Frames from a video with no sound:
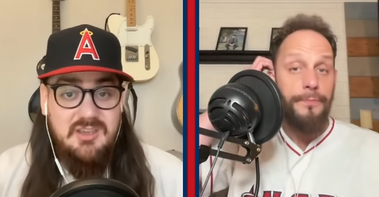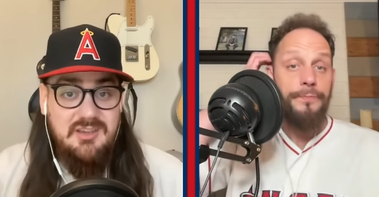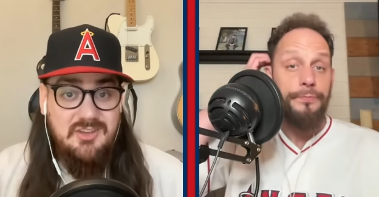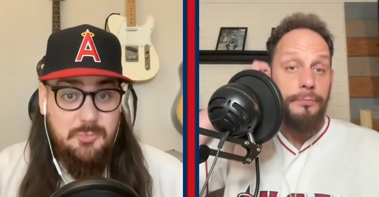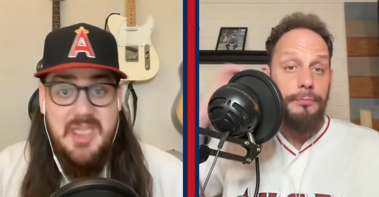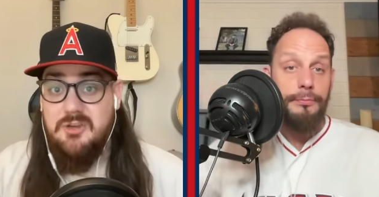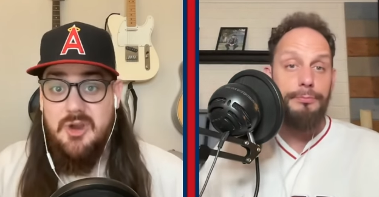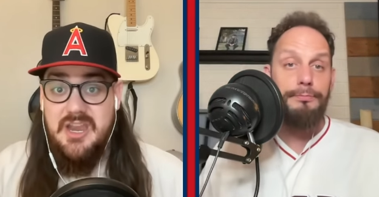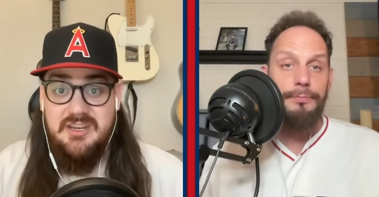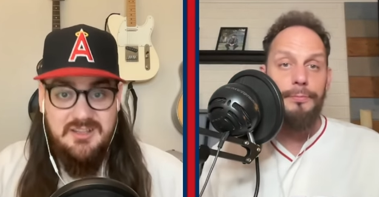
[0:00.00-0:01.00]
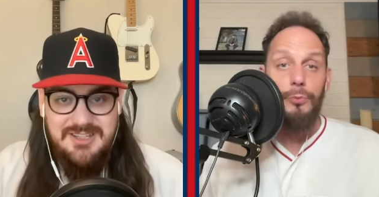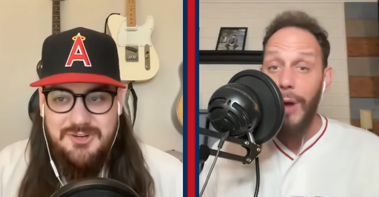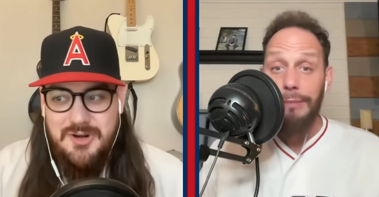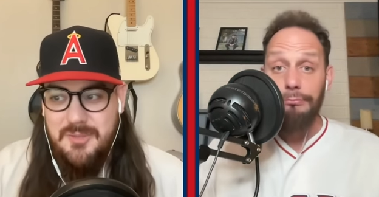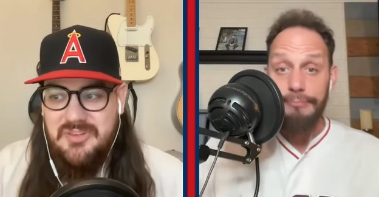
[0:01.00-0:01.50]
Speaker 1: his pay grade. You
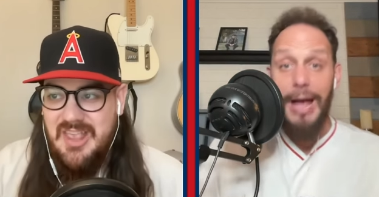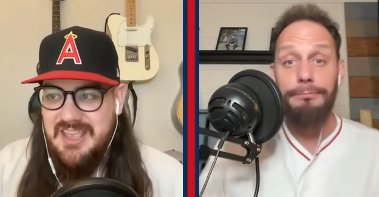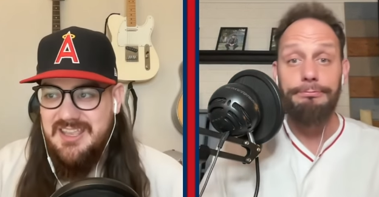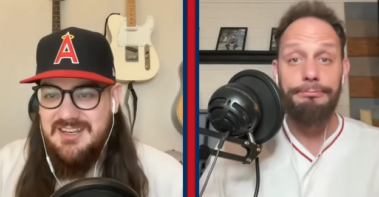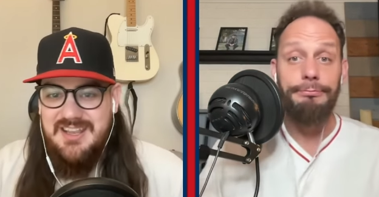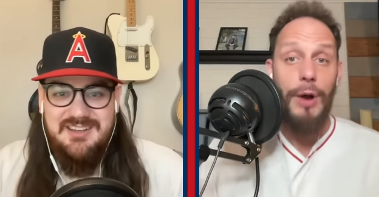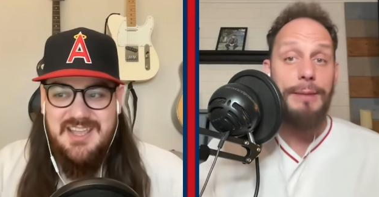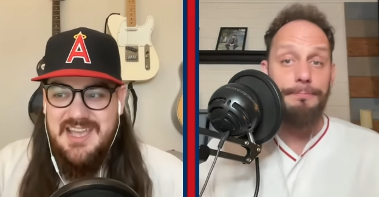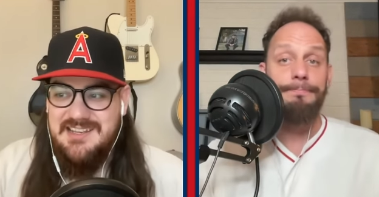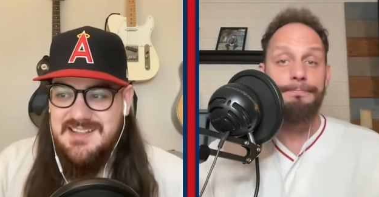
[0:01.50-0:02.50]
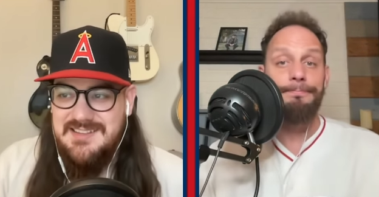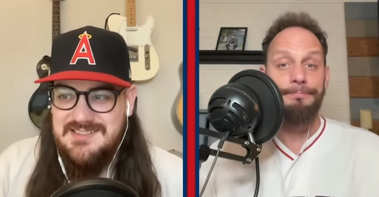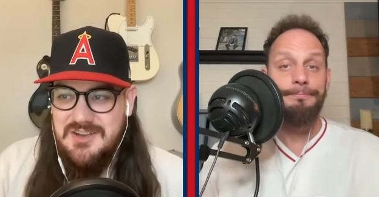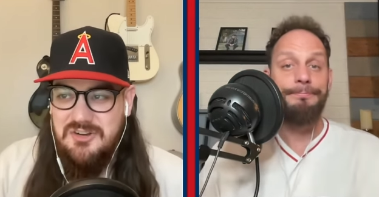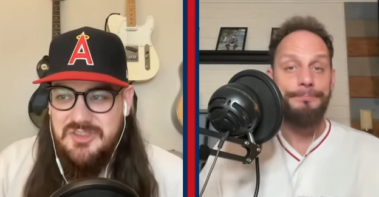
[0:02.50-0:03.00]
know right. what I'm saying? Yeah. And right. and and
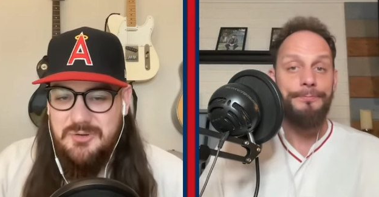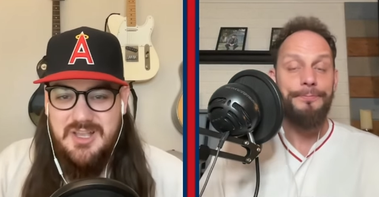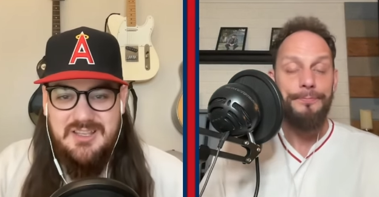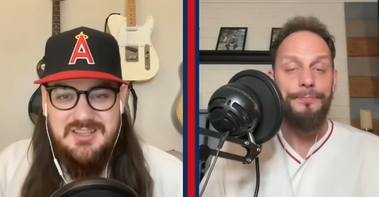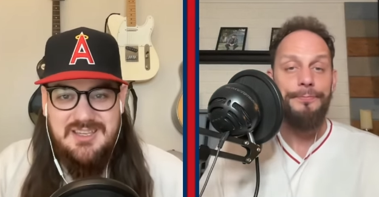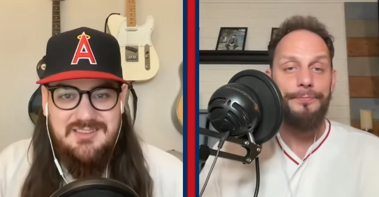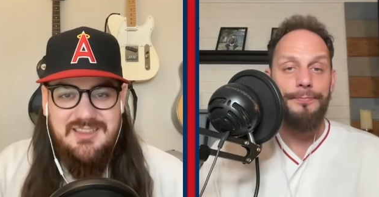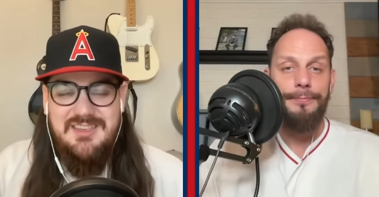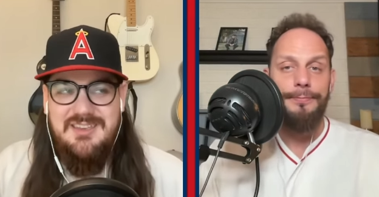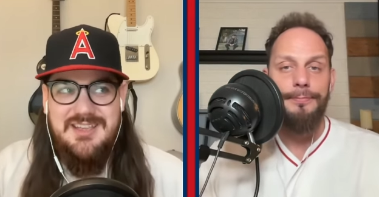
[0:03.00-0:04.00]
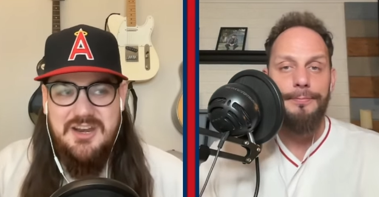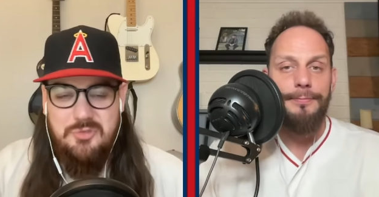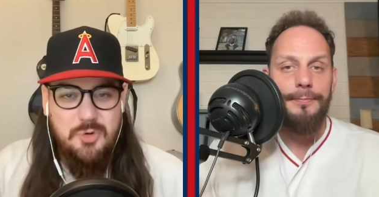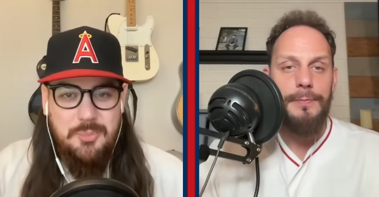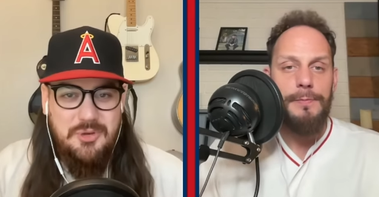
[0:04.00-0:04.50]
so they were like, kind of
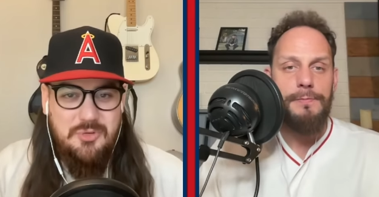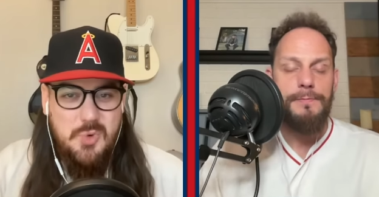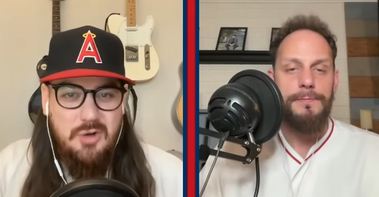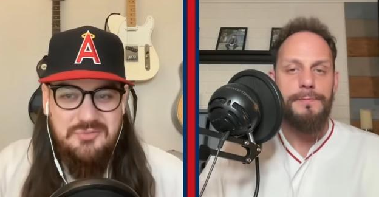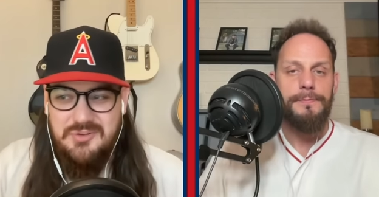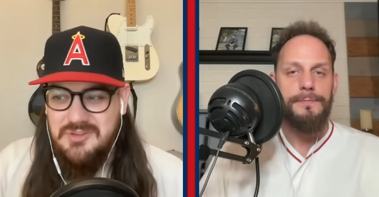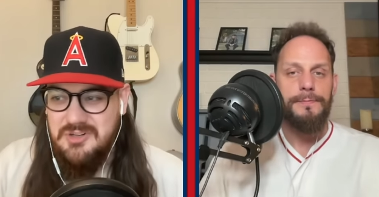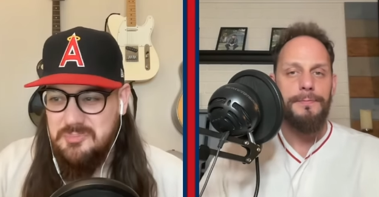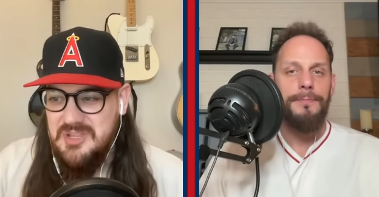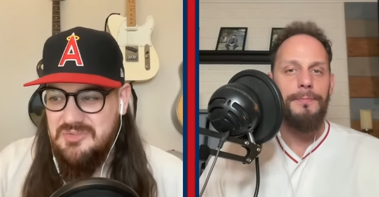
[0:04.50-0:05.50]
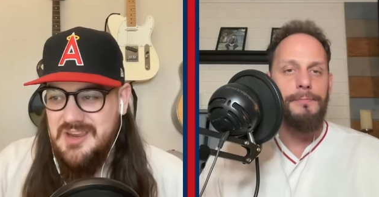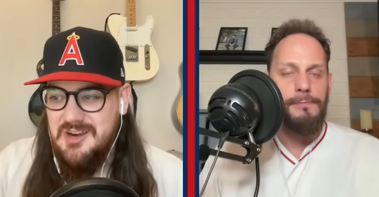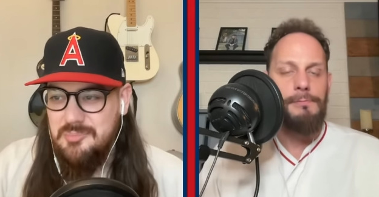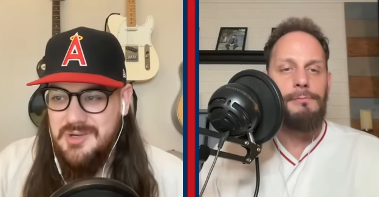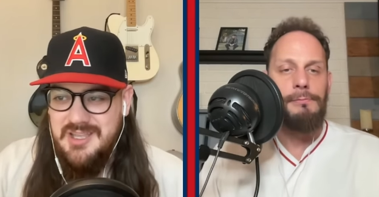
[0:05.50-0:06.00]
threw him to the wolves a little bit
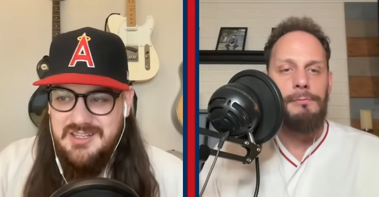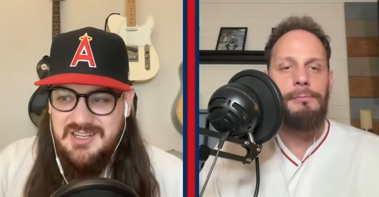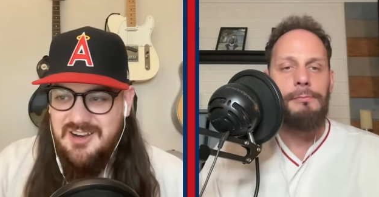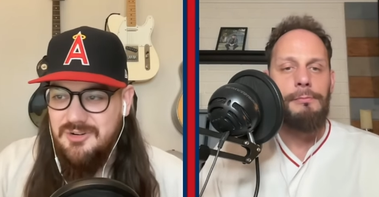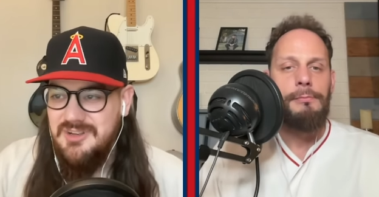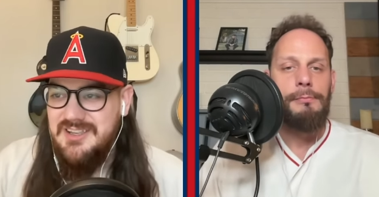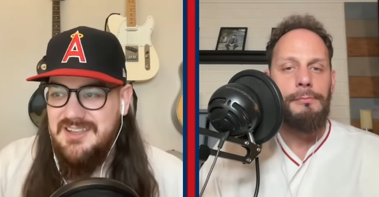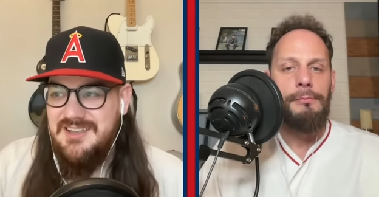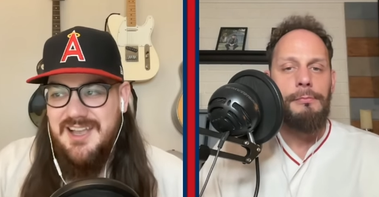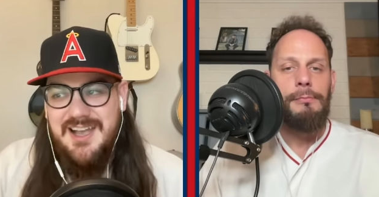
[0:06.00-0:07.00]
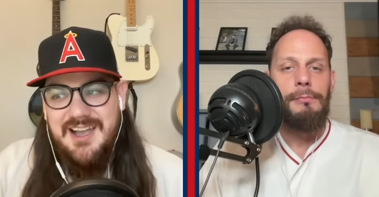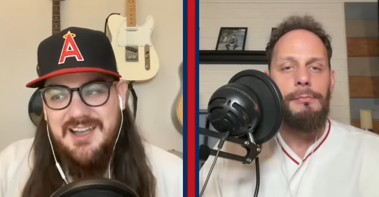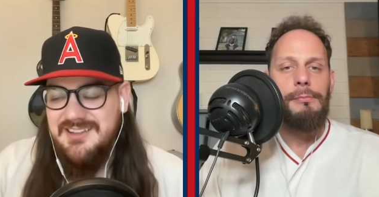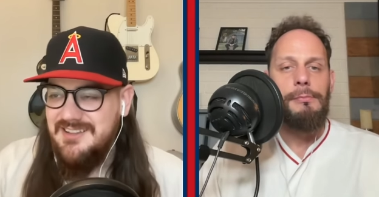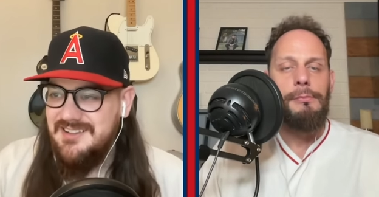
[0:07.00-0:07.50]
there. But you know, uh,